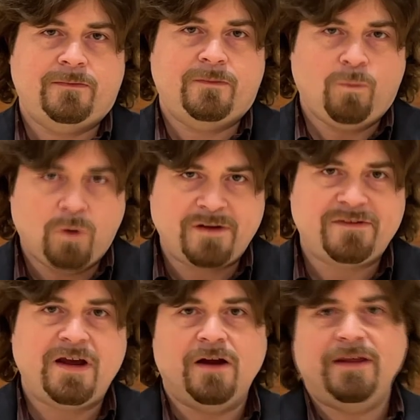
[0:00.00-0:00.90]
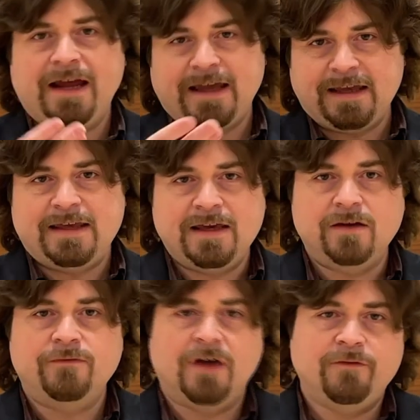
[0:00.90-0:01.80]
What is there that I can
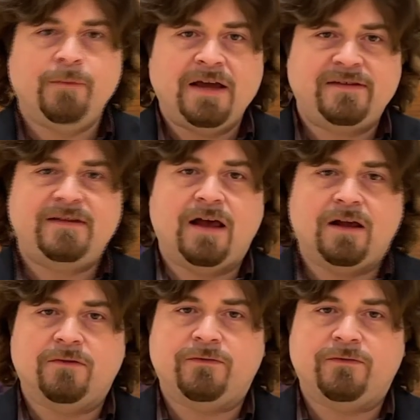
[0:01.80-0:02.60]
give of myself?